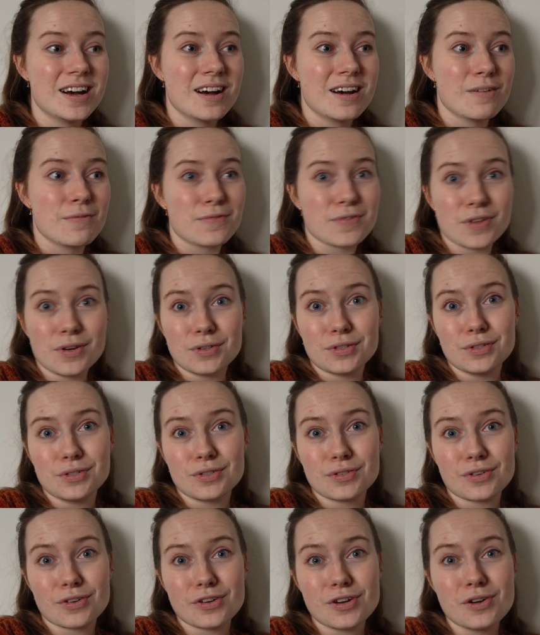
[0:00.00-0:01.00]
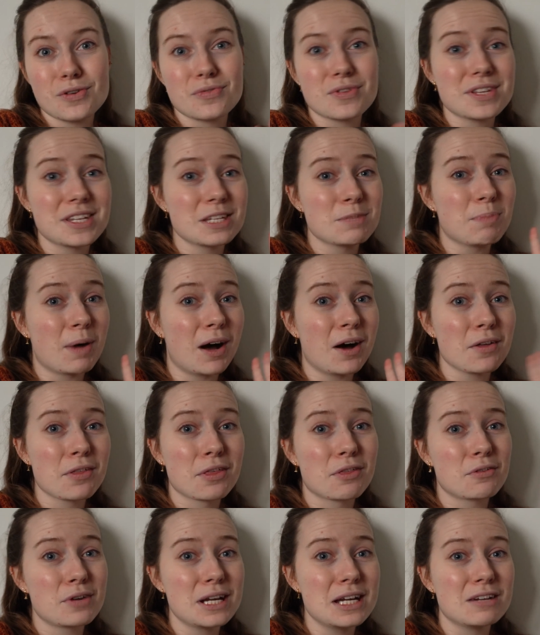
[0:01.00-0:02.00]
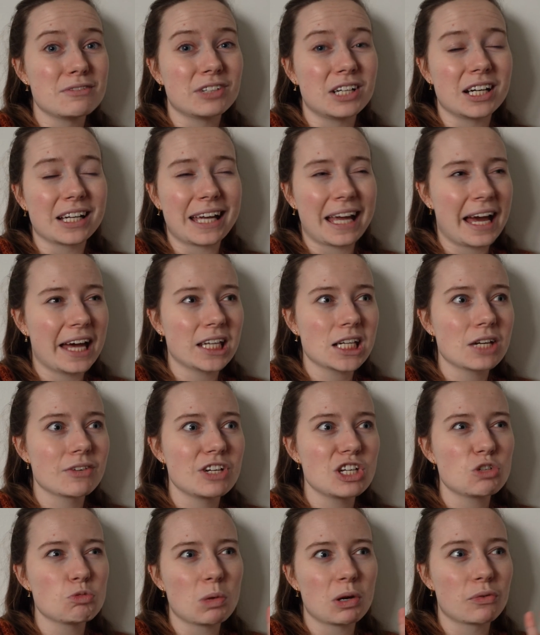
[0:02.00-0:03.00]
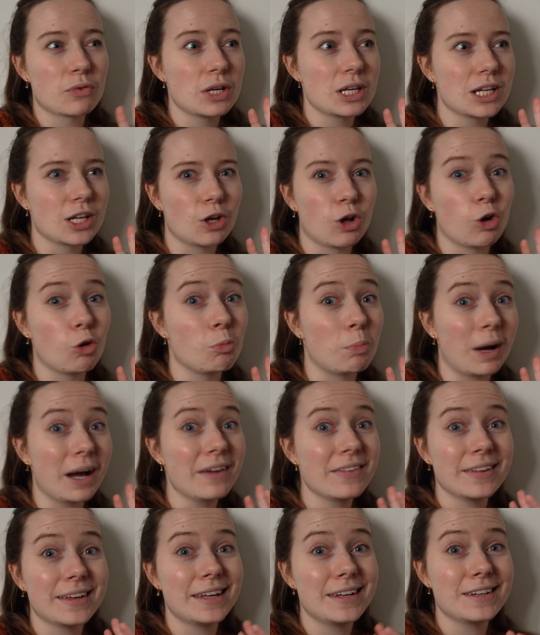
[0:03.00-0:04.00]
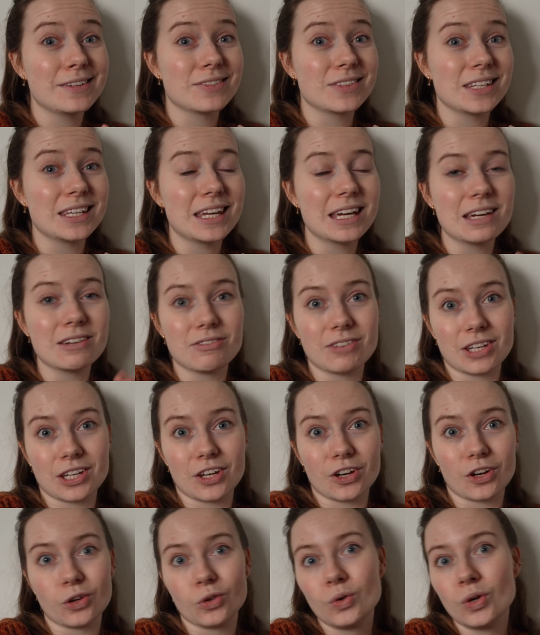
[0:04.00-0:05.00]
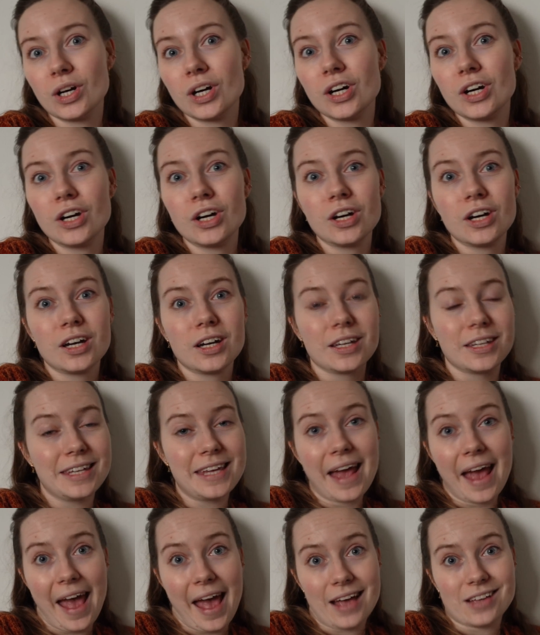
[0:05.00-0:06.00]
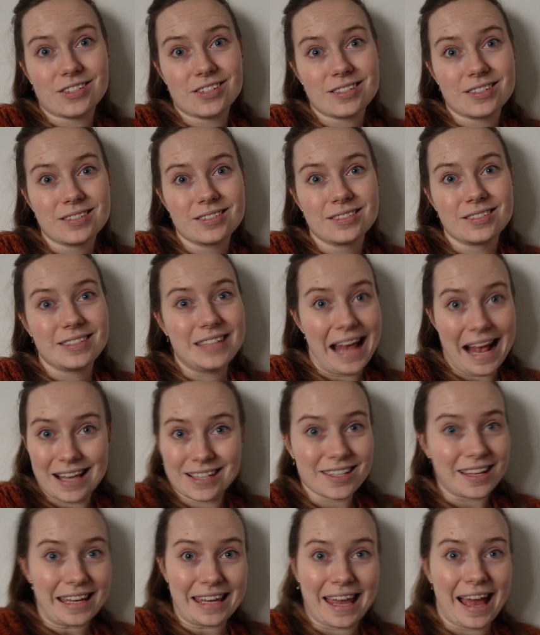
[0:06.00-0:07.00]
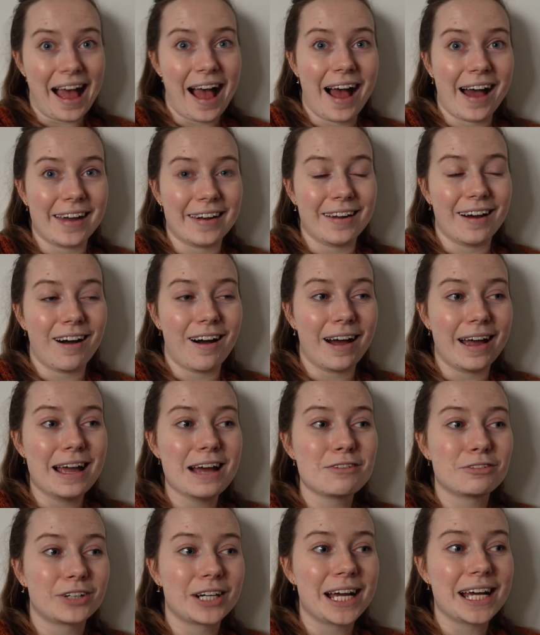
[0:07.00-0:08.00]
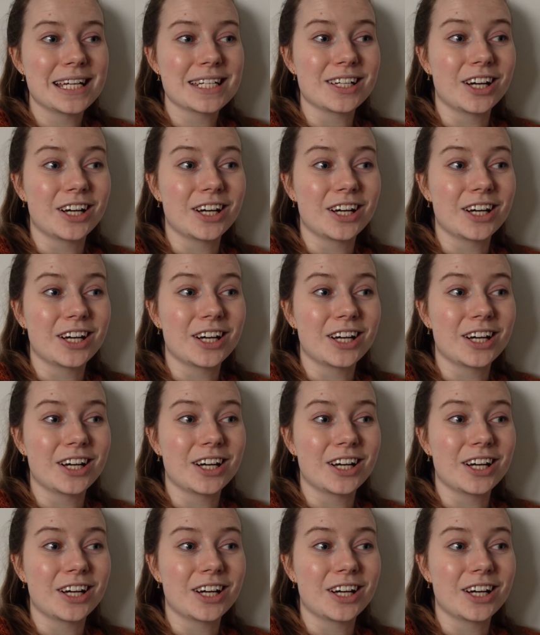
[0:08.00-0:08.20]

for those who do not know, this is part 3 of a Can I Reach My Reading Goal by the End of the Year video. Yes I can. I have read